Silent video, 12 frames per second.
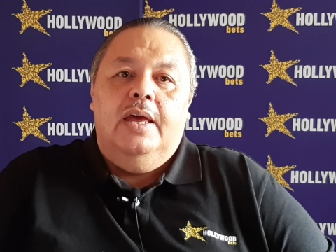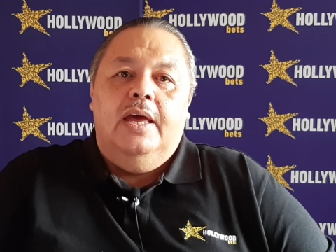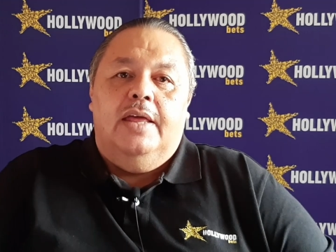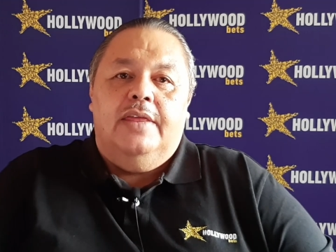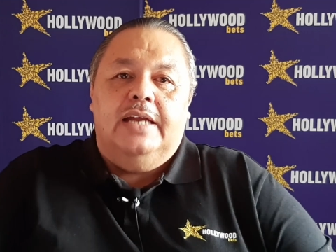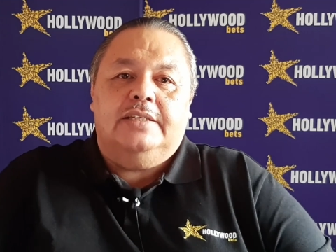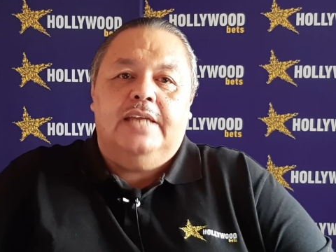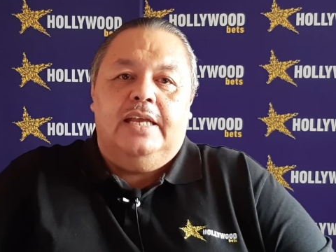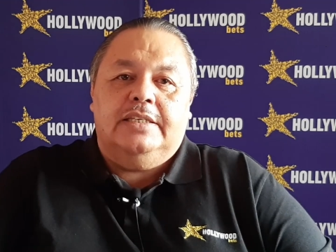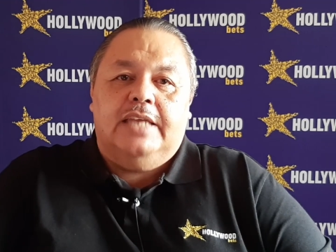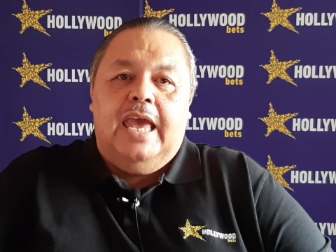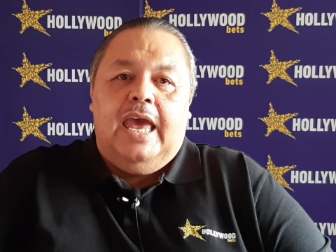And that
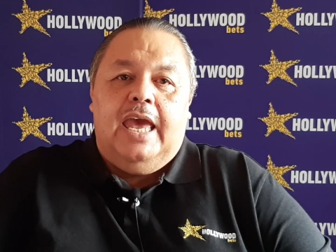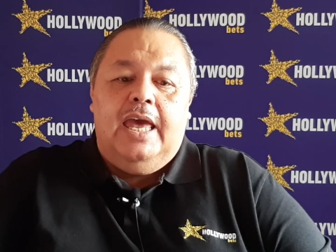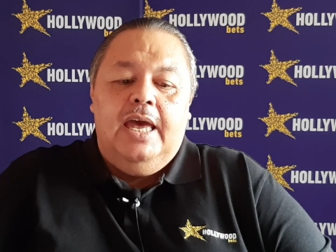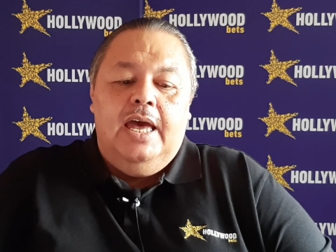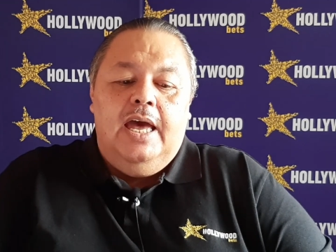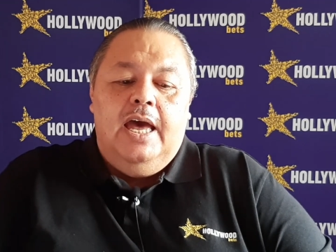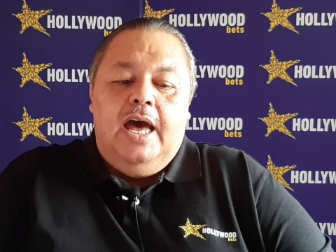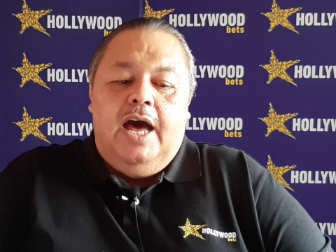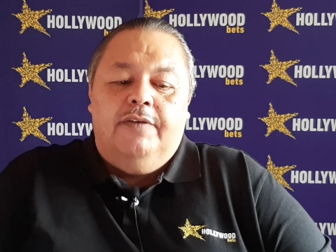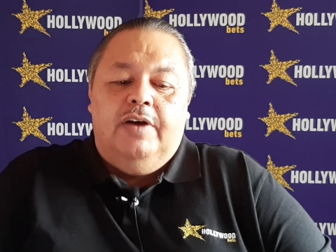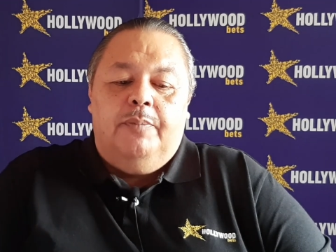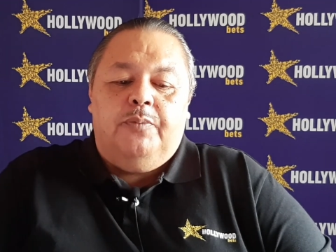takes care
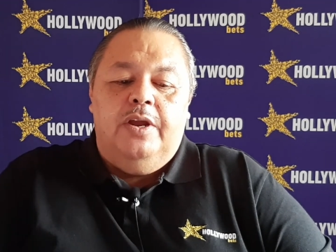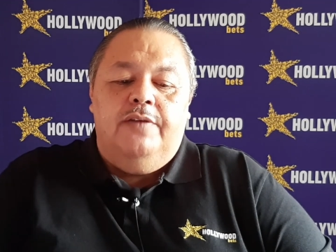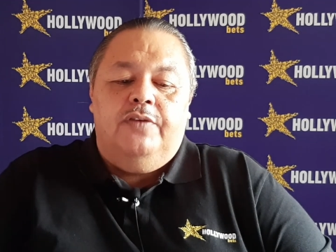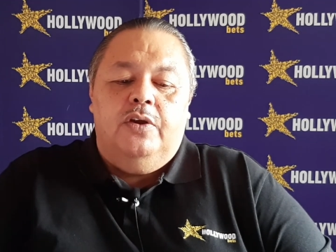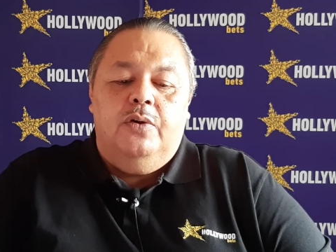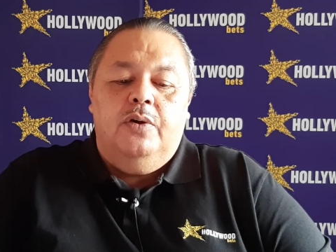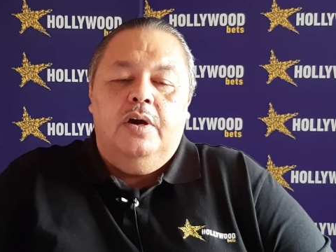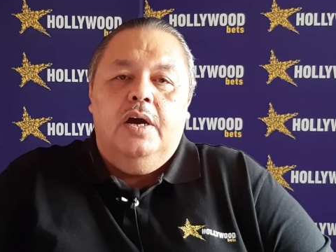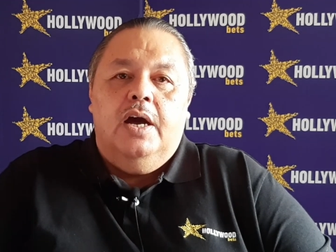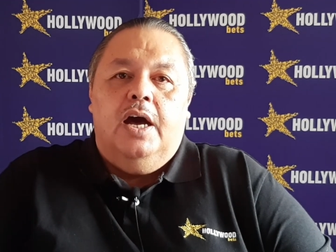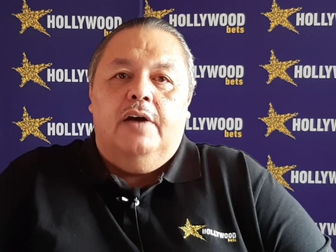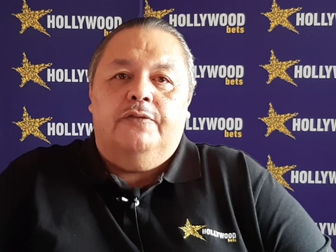of our preview
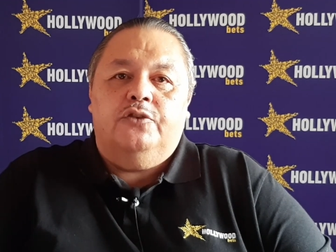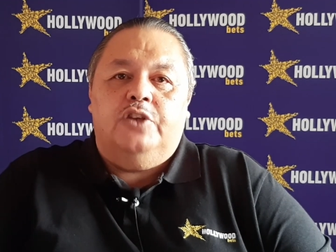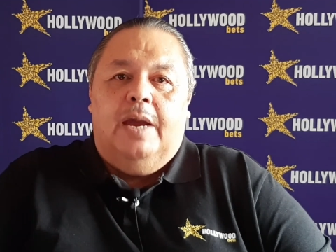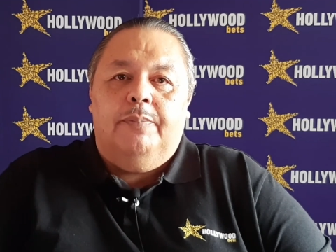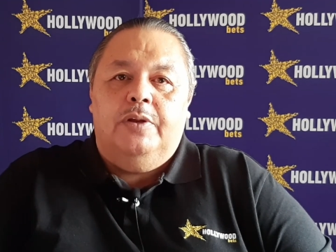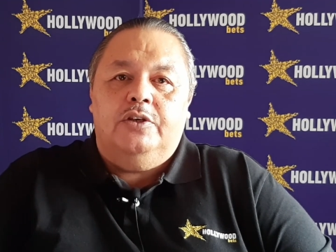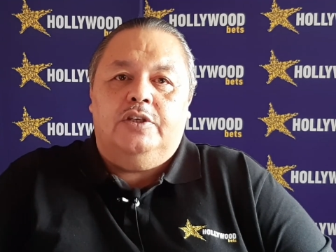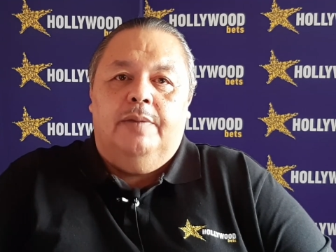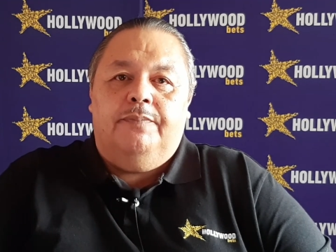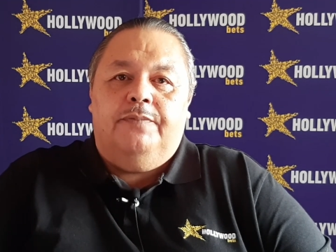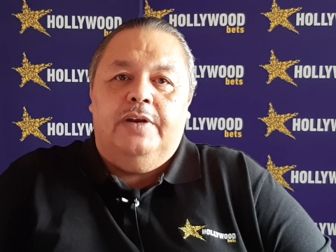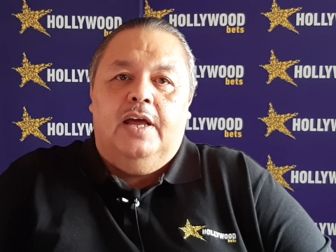of
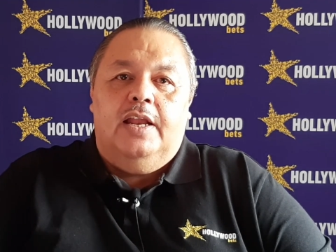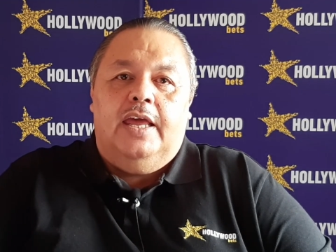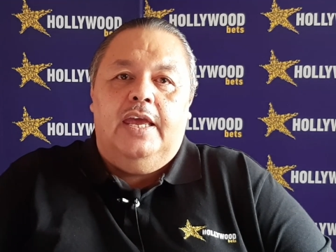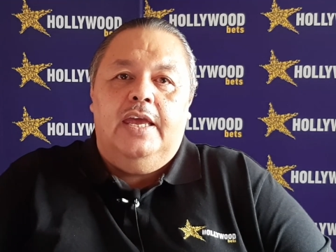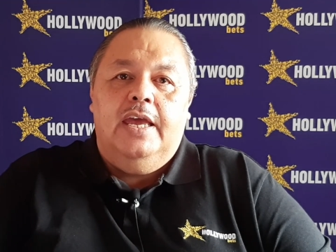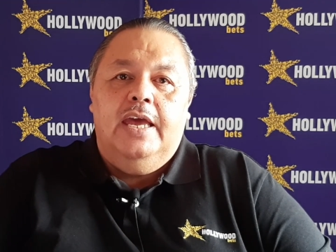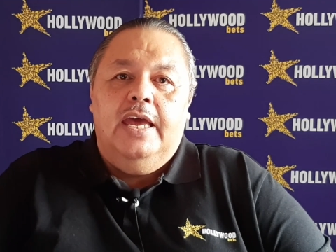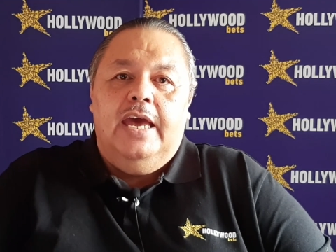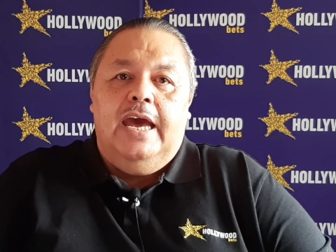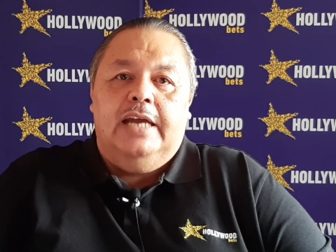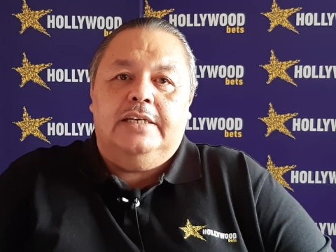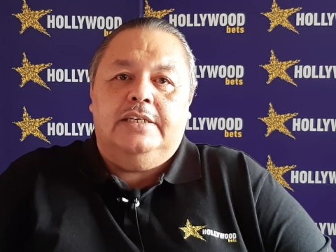Championship Finale
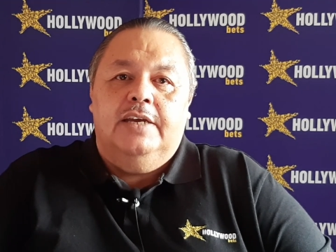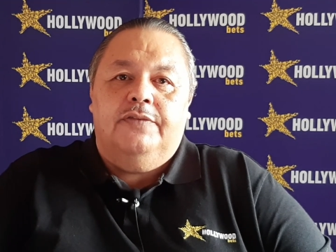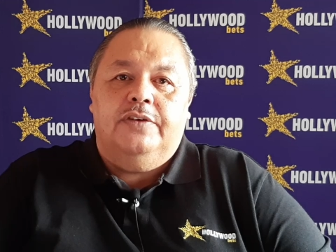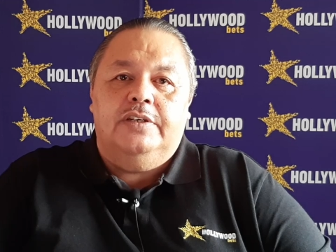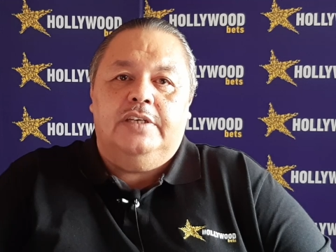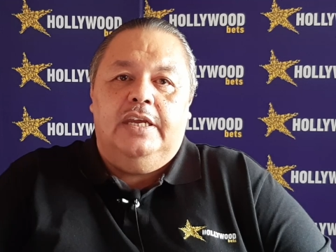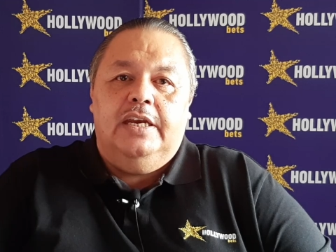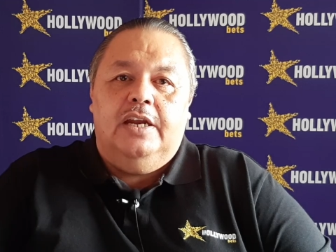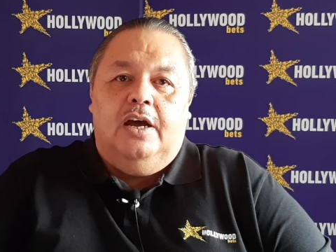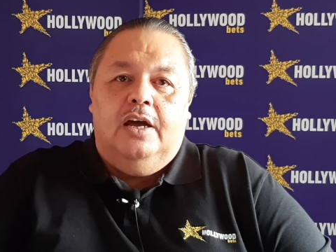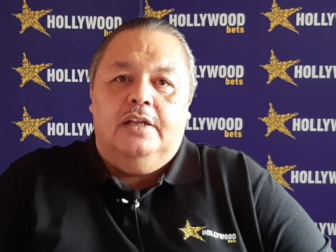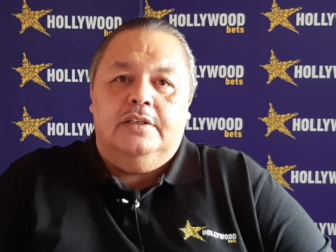at Turffontein
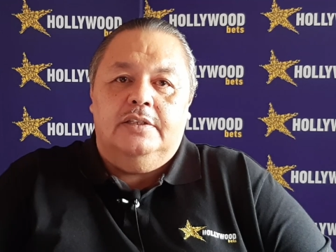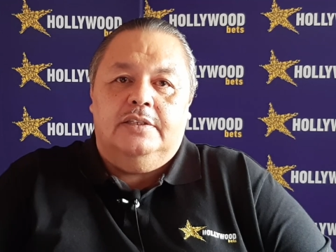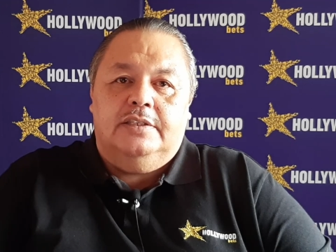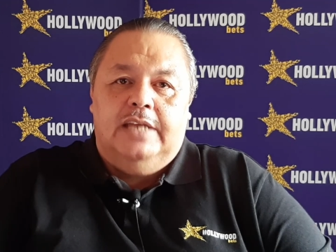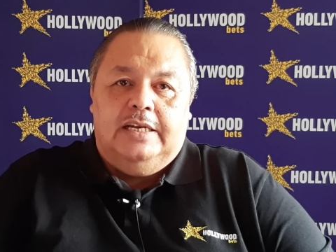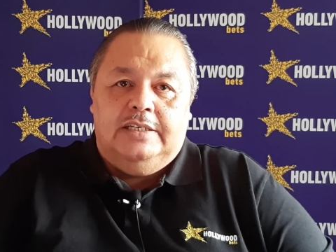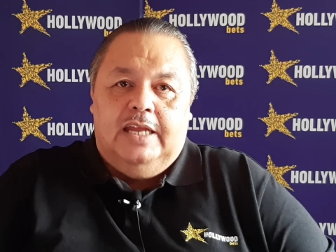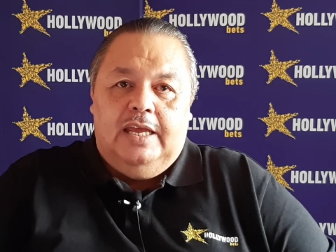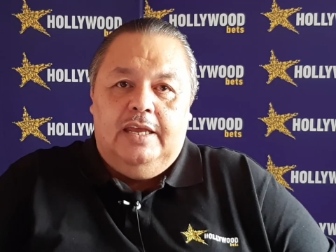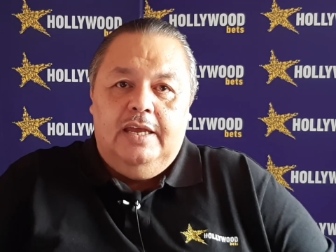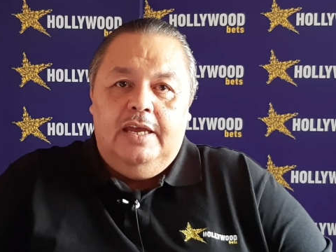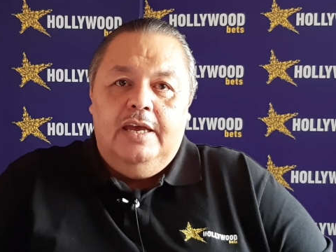on
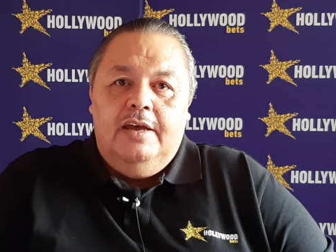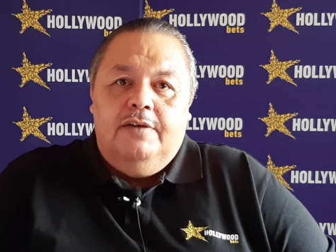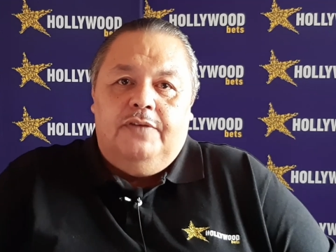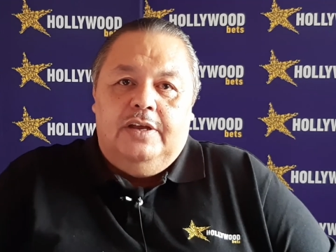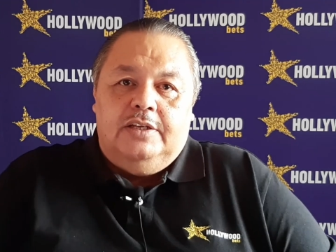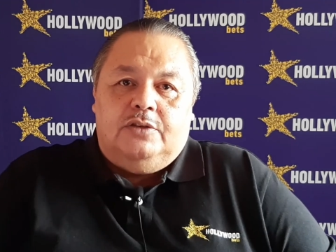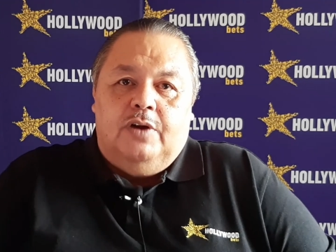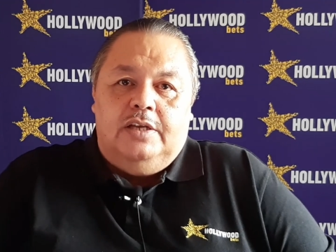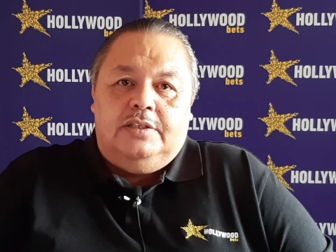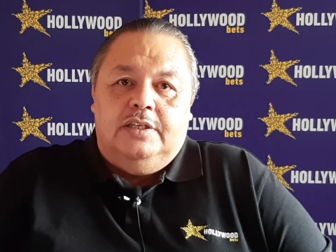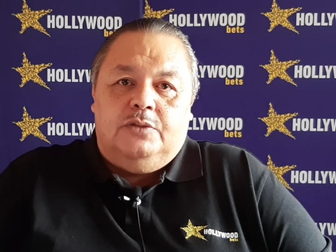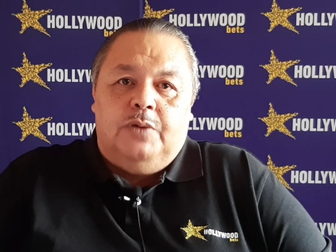Saturday. Fingers
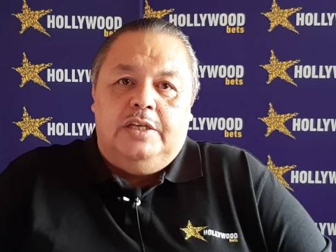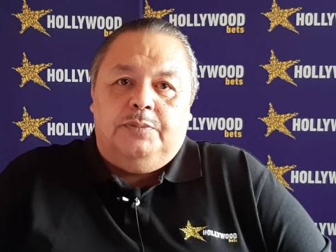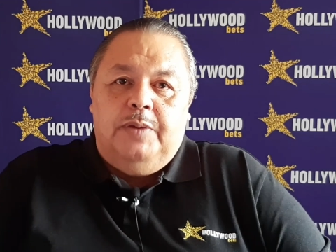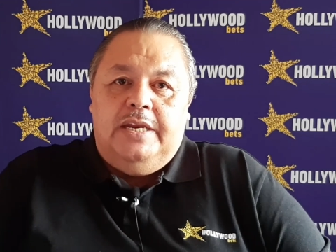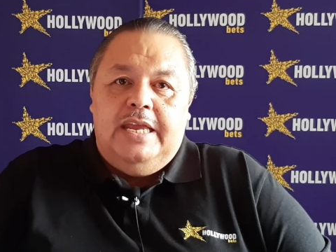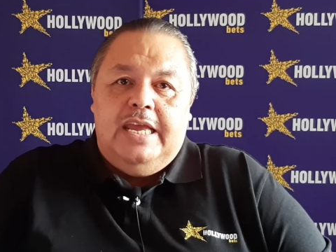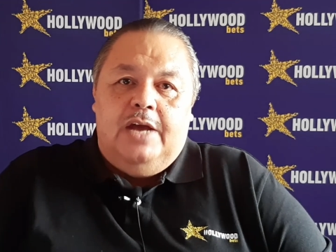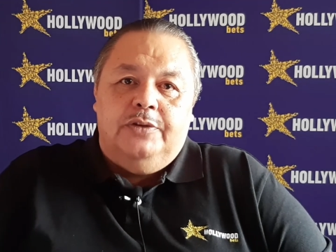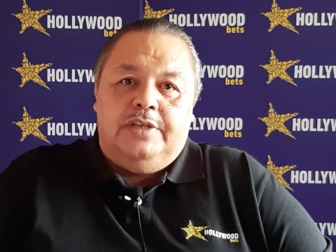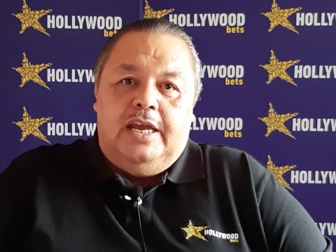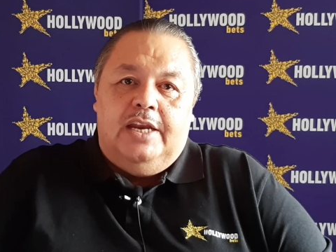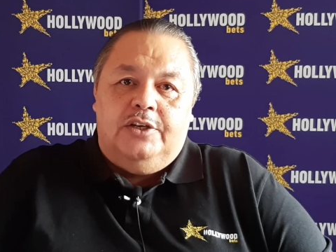crossed this race meeting
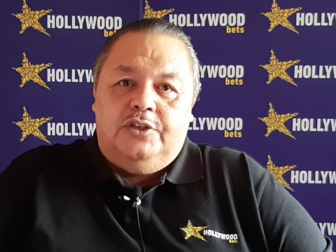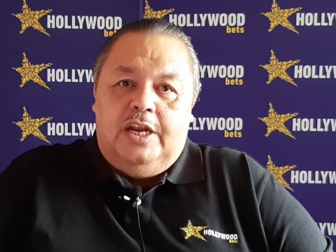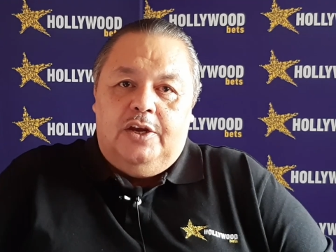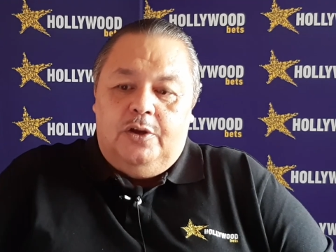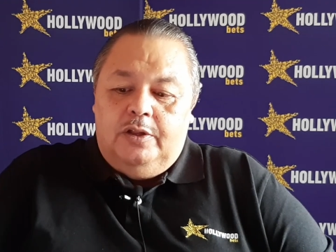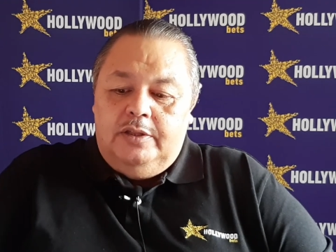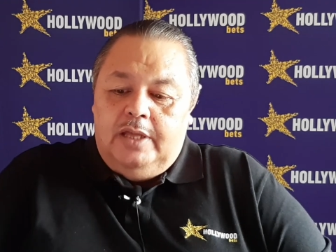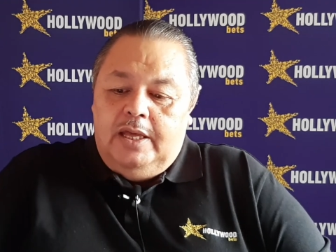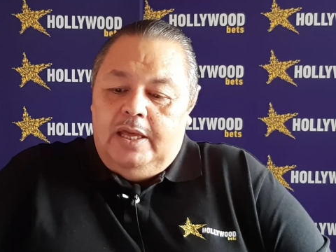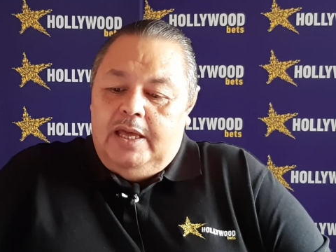goes ahead as scheduled.